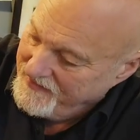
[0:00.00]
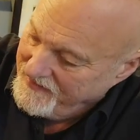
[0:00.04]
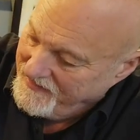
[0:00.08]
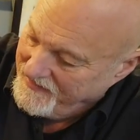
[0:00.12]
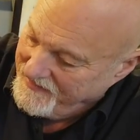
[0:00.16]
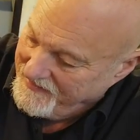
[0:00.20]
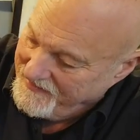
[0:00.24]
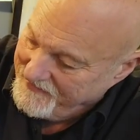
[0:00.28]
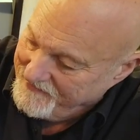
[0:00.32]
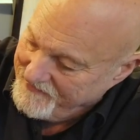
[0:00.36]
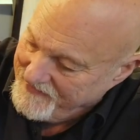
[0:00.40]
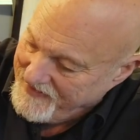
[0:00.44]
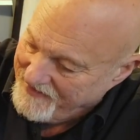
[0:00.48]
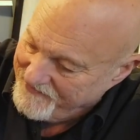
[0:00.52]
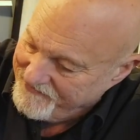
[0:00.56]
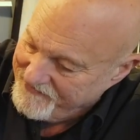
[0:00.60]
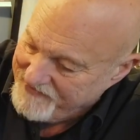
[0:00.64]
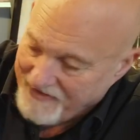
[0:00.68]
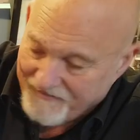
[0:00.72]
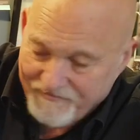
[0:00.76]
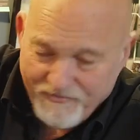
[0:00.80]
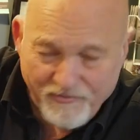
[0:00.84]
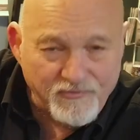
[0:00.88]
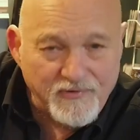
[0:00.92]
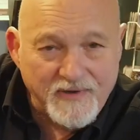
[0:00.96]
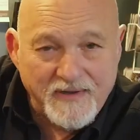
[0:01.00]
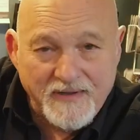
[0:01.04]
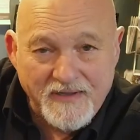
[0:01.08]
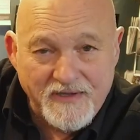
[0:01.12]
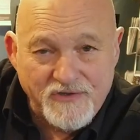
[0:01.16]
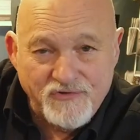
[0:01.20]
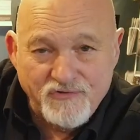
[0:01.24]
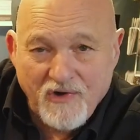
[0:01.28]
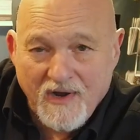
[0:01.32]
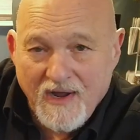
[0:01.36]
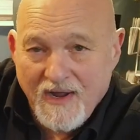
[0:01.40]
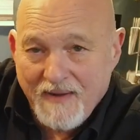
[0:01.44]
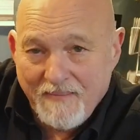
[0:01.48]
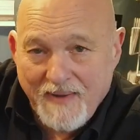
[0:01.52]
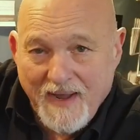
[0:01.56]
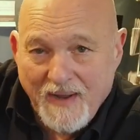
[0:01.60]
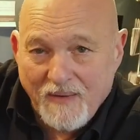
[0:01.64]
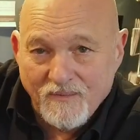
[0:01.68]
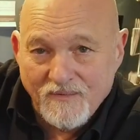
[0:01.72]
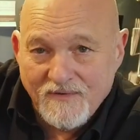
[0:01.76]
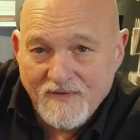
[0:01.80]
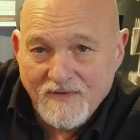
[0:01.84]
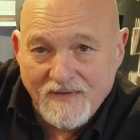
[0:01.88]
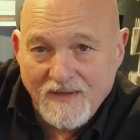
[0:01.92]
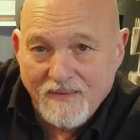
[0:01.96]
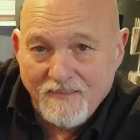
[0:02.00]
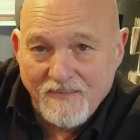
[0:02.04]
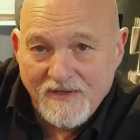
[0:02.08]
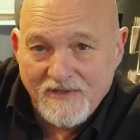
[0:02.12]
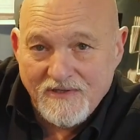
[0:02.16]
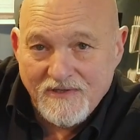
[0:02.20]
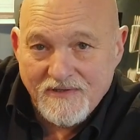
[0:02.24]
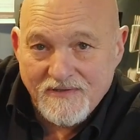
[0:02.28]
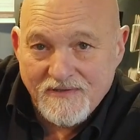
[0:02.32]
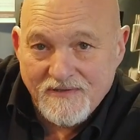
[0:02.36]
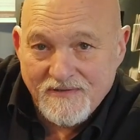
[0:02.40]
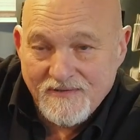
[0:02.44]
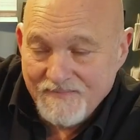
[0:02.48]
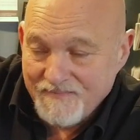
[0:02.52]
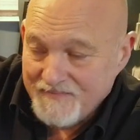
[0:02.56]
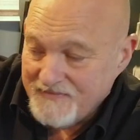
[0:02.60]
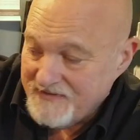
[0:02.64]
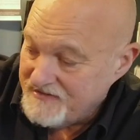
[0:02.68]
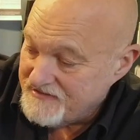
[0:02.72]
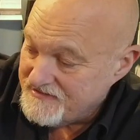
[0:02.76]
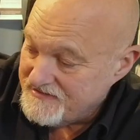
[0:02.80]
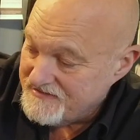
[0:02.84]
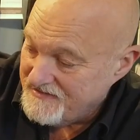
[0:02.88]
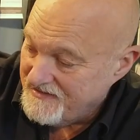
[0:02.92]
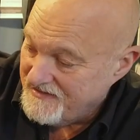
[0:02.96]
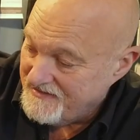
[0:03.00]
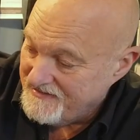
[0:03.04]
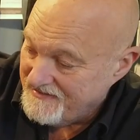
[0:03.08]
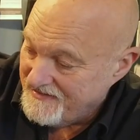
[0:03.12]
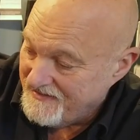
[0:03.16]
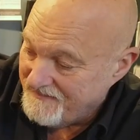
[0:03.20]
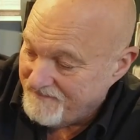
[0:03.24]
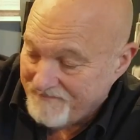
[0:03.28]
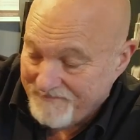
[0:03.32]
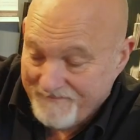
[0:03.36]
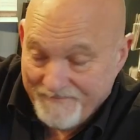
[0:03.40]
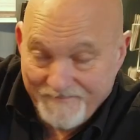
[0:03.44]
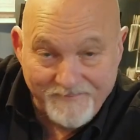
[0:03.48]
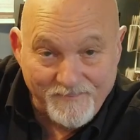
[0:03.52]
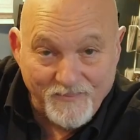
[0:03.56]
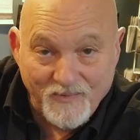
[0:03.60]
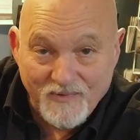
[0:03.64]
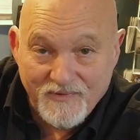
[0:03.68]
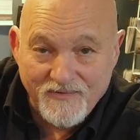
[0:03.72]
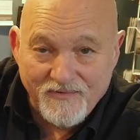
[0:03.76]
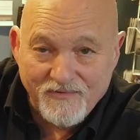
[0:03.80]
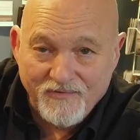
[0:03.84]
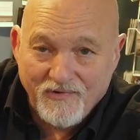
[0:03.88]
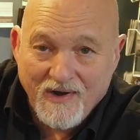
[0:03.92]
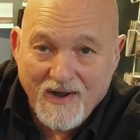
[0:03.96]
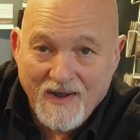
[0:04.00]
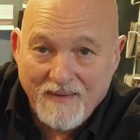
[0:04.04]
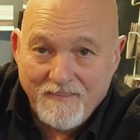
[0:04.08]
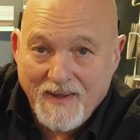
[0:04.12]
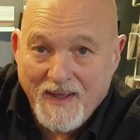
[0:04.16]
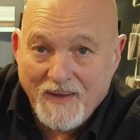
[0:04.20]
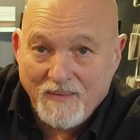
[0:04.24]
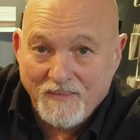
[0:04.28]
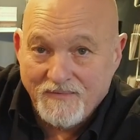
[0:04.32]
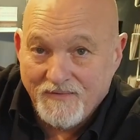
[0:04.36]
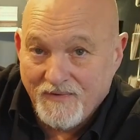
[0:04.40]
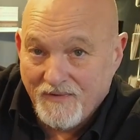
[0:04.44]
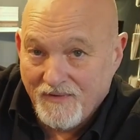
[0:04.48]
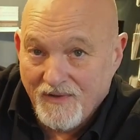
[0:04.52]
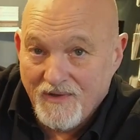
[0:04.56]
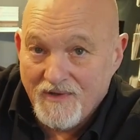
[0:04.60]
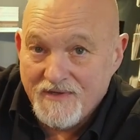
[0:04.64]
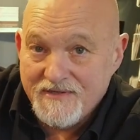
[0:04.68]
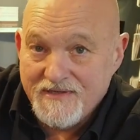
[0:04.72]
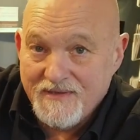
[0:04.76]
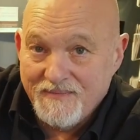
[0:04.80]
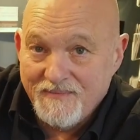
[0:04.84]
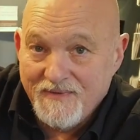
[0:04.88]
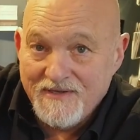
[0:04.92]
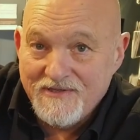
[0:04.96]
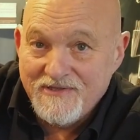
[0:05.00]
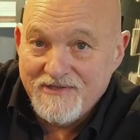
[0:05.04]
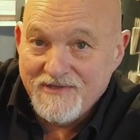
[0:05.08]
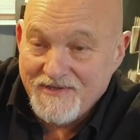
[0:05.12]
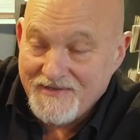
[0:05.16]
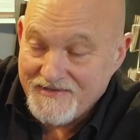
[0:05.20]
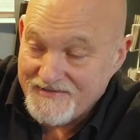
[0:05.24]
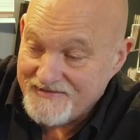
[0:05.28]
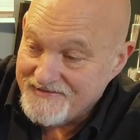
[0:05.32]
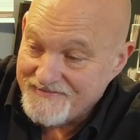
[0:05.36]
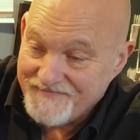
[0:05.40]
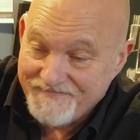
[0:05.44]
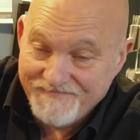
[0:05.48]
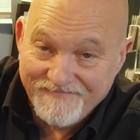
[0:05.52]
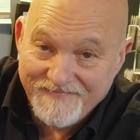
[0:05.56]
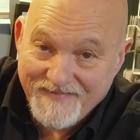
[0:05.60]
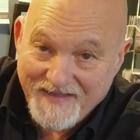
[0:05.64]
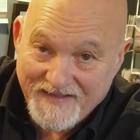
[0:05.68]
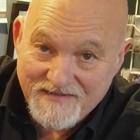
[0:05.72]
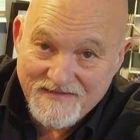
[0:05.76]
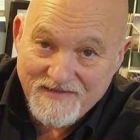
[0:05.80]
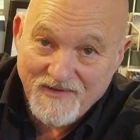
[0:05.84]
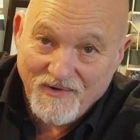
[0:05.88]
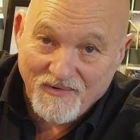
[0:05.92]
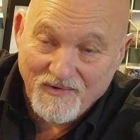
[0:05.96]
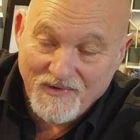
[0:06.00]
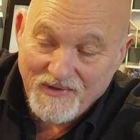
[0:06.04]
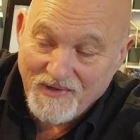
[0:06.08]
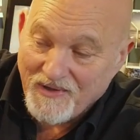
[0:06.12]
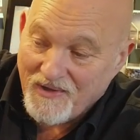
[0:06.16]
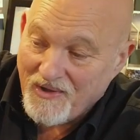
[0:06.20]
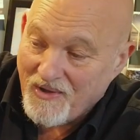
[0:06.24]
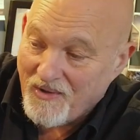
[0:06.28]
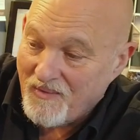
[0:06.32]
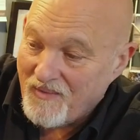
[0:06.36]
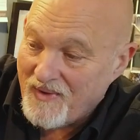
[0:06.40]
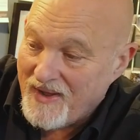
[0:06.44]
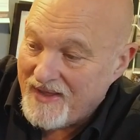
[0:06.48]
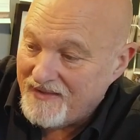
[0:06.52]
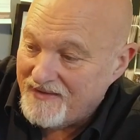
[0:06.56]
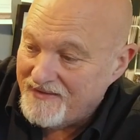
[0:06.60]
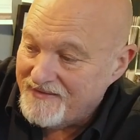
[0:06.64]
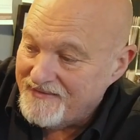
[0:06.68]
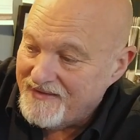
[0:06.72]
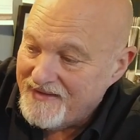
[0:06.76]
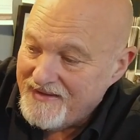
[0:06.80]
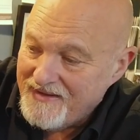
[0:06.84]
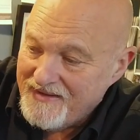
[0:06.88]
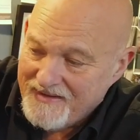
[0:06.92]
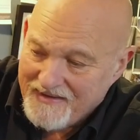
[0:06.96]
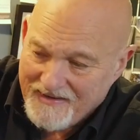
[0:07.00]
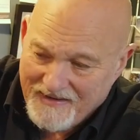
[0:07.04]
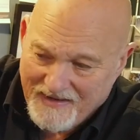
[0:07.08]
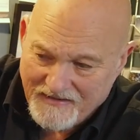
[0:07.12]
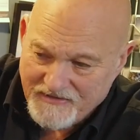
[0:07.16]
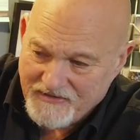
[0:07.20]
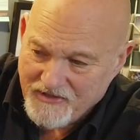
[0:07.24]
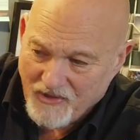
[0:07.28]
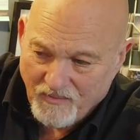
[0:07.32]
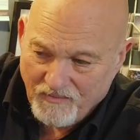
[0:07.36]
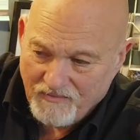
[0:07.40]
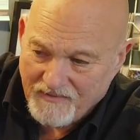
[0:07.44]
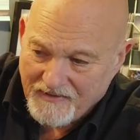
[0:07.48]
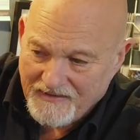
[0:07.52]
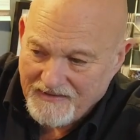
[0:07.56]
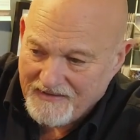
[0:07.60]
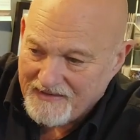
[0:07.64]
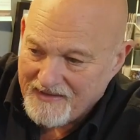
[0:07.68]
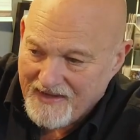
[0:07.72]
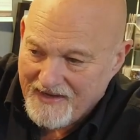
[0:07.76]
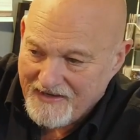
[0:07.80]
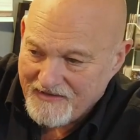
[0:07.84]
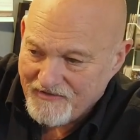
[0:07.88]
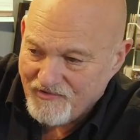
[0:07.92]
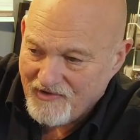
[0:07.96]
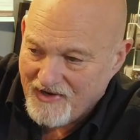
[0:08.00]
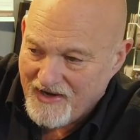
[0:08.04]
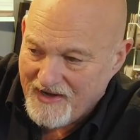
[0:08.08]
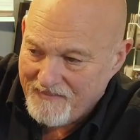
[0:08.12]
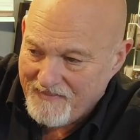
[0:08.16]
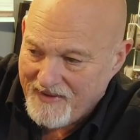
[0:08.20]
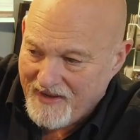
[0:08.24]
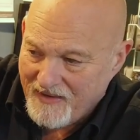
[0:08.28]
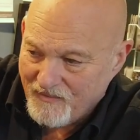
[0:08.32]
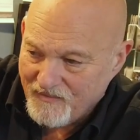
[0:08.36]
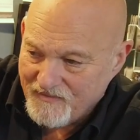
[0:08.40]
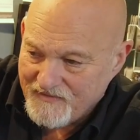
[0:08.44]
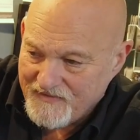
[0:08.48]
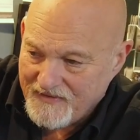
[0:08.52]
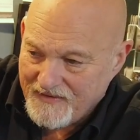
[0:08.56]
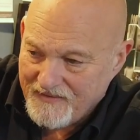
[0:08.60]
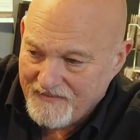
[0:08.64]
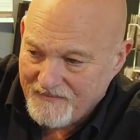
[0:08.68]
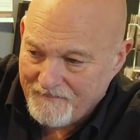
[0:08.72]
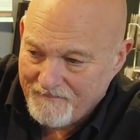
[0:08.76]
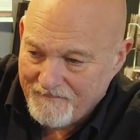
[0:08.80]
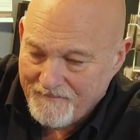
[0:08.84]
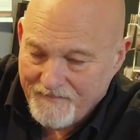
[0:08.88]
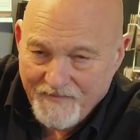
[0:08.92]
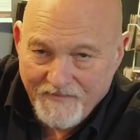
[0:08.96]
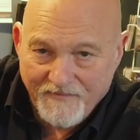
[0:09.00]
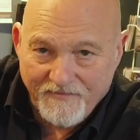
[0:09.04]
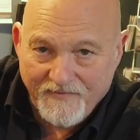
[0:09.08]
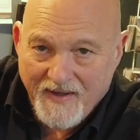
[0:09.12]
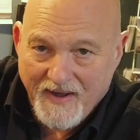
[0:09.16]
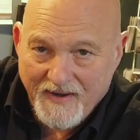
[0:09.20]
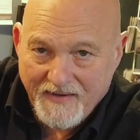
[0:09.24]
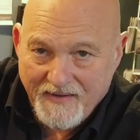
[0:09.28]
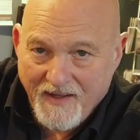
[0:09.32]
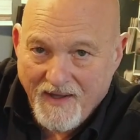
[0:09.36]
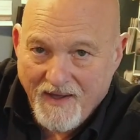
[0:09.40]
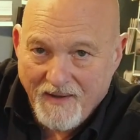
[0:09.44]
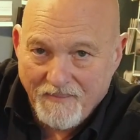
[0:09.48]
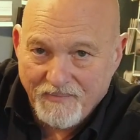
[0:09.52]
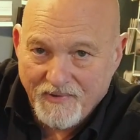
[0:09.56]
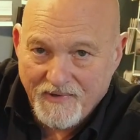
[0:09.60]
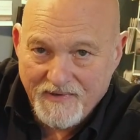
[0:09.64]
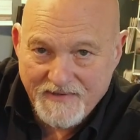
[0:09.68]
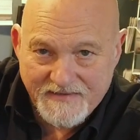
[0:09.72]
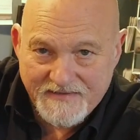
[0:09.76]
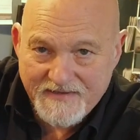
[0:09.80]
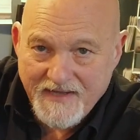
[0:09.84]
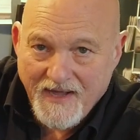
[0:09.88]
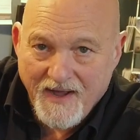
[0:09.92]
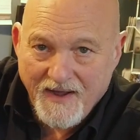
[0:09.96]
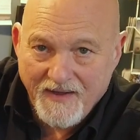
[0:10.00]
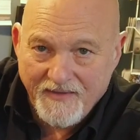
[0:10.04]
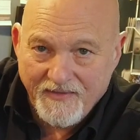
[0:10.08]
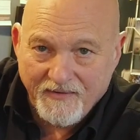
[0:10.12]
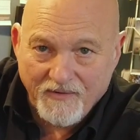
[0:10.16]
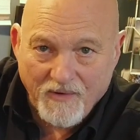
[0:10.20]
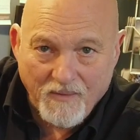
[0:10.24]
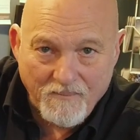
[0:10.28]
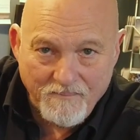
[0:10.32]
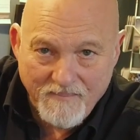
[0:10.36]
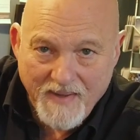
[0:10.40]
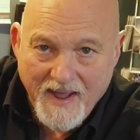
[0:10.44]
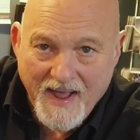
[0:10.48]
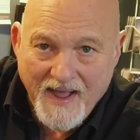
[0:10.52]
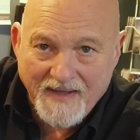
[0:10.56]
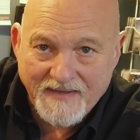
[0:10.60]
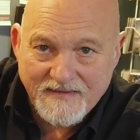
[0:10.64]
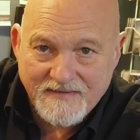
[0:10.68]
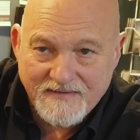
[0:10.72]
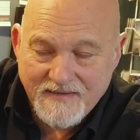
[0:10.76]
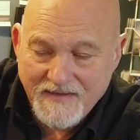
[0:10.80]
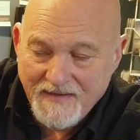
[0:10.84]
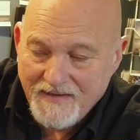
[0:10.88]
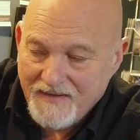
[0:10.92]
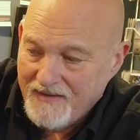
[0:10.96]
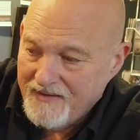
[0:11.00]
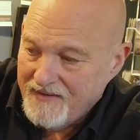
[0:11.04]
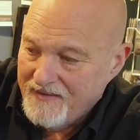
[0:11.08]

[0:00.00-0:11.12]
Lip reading: I've never really dry mounted images. You certainly wouldn't dry mount a gloss image because that's not going to go well, and I don't really like dry mounting fine art prints either on matte.